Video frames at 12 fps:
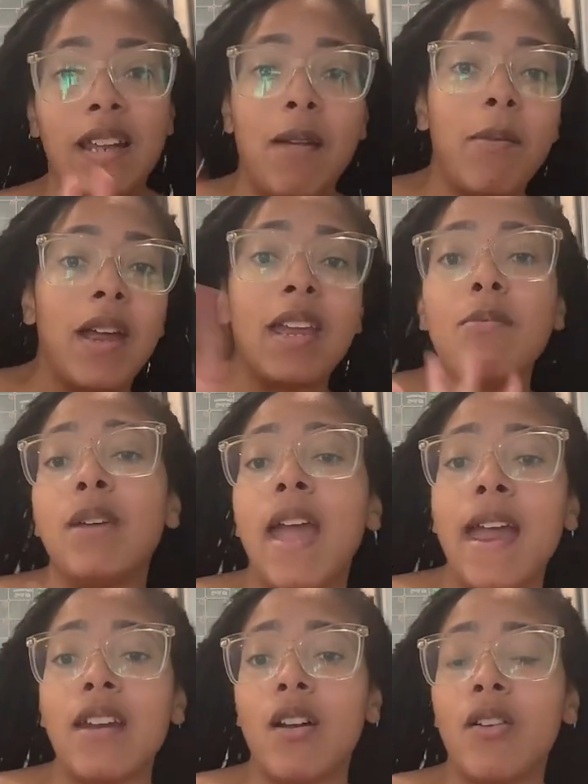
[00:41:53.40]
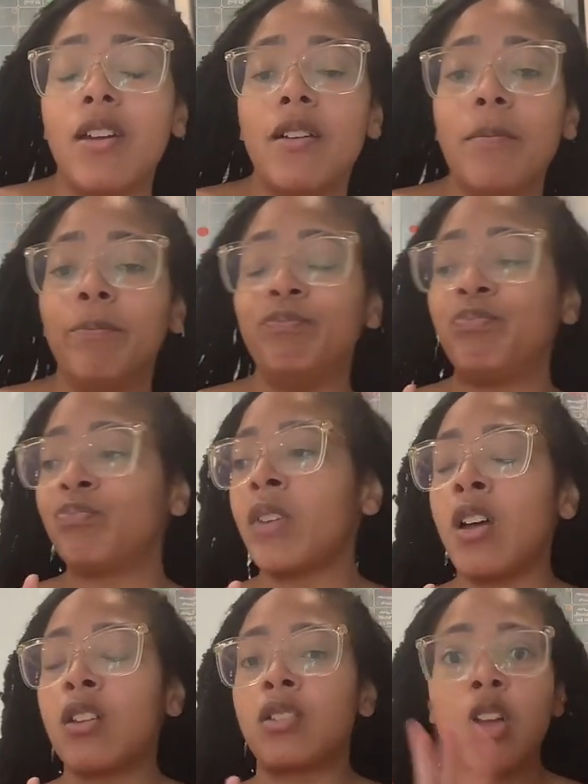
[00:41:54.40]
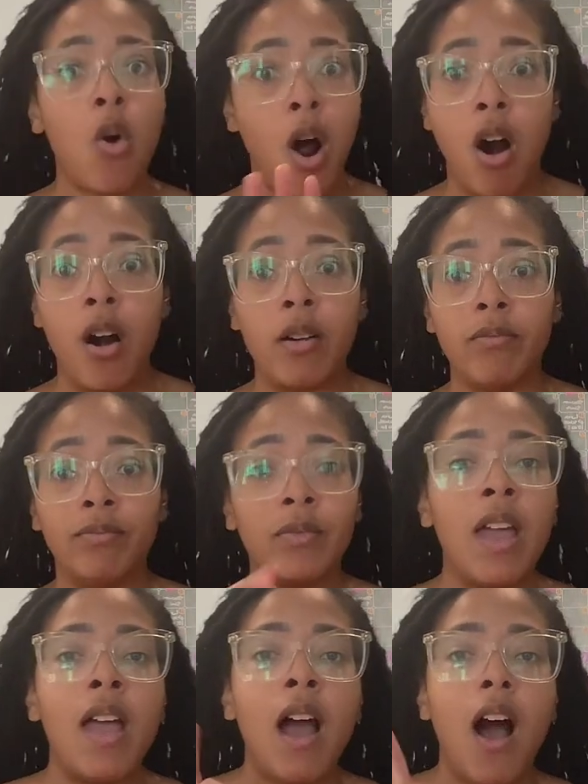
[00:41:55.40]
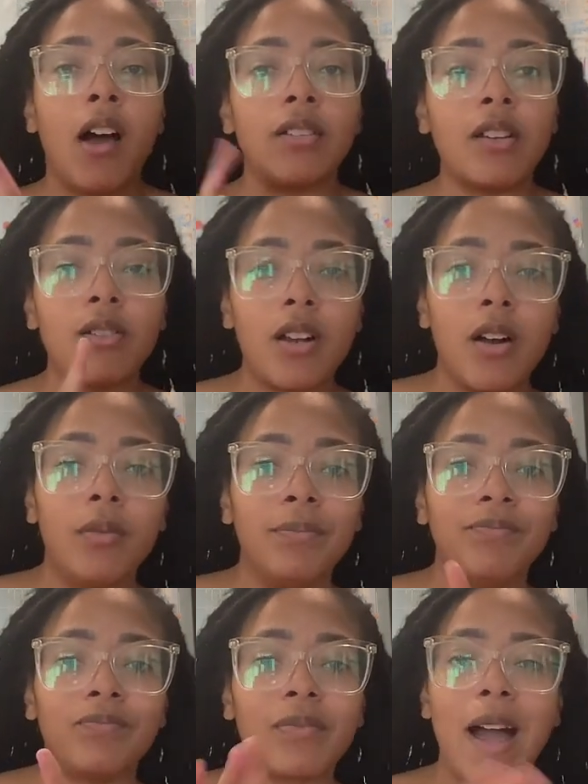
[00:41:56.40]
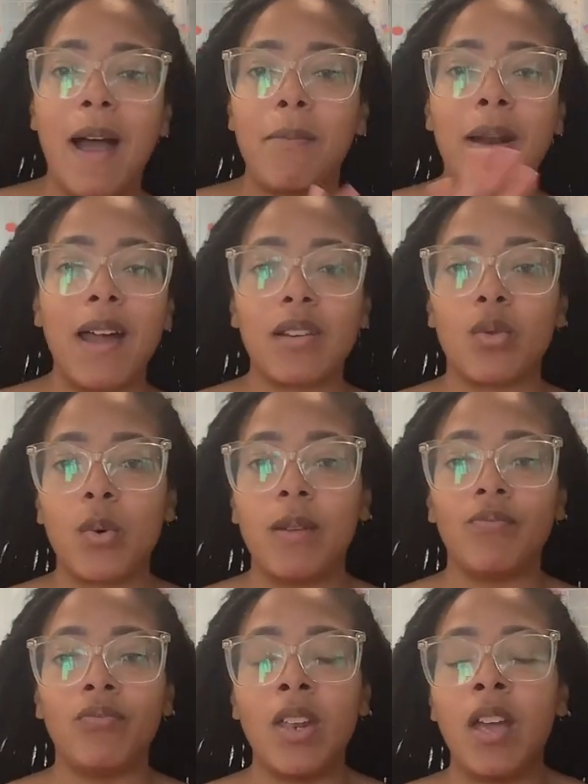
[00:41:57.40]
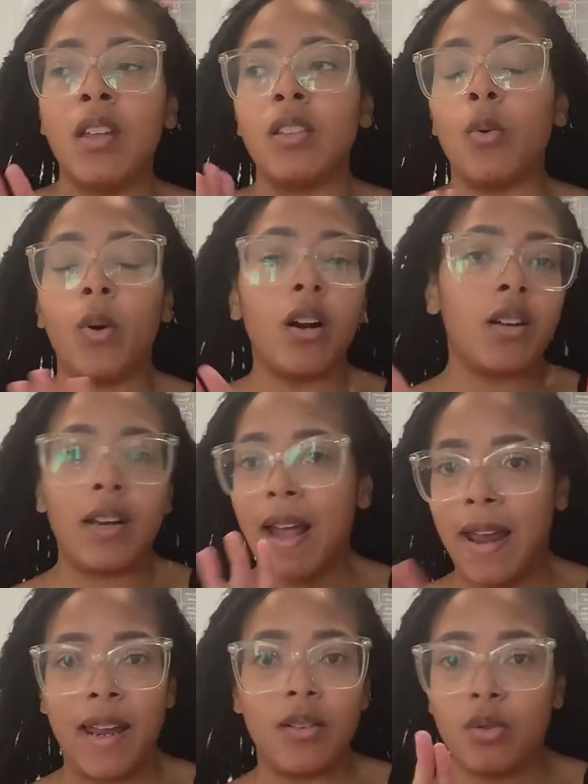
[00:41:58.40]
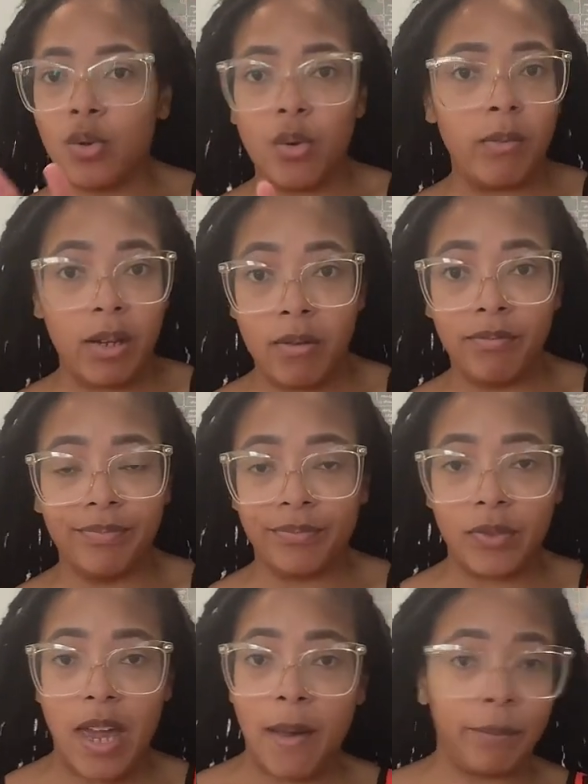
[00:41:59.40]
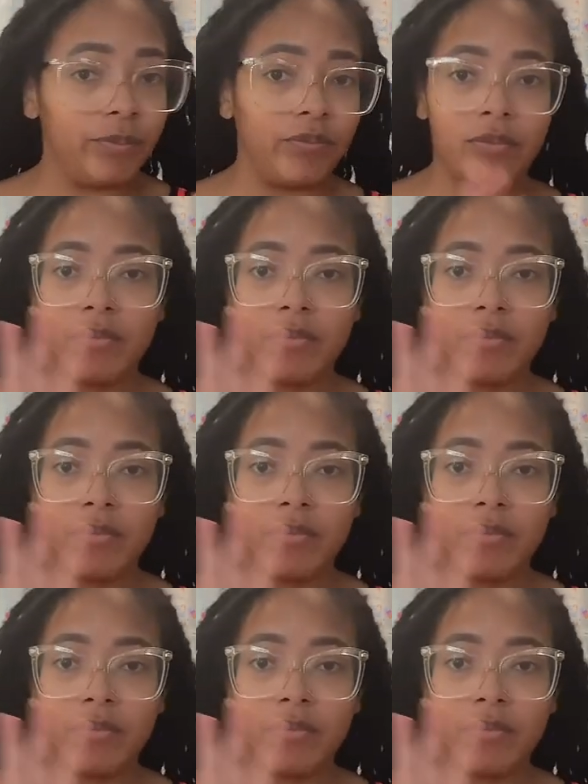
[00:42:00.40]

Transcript: nice to that man. He be hating on him no. so hard. No. Also, no, I'm not a twin. The world could not handle two of me. Okay,